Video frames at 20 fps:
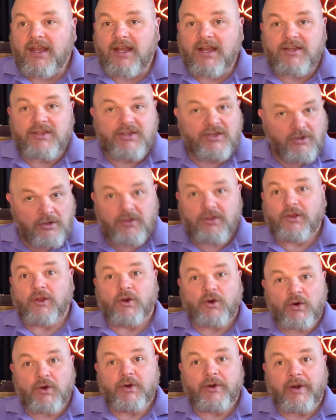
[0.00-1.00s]
You'll
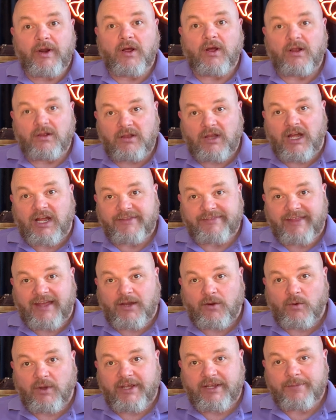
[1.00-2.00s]
learn a lot
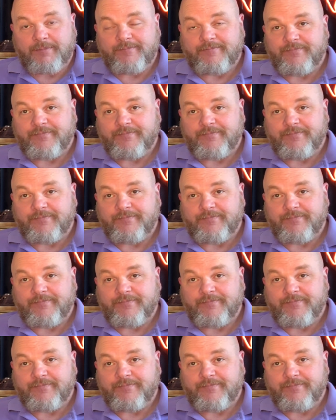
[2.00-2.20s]
that way.